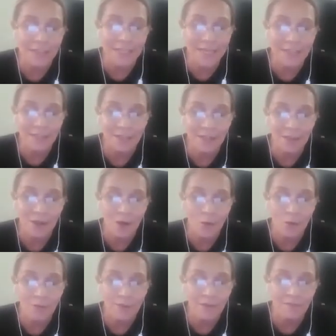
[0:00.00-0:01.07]
test the
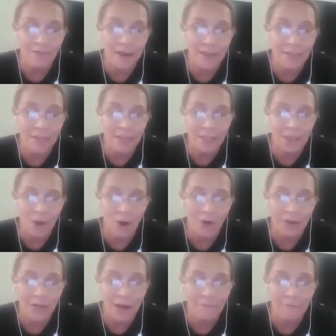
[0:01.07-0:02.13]
COVID vaccine on
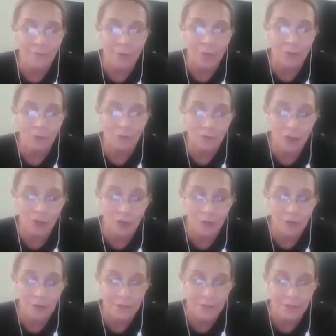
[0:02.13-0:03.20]
government
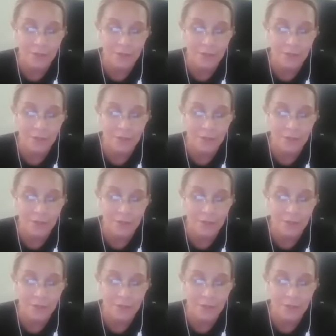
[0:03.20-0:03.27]
officials.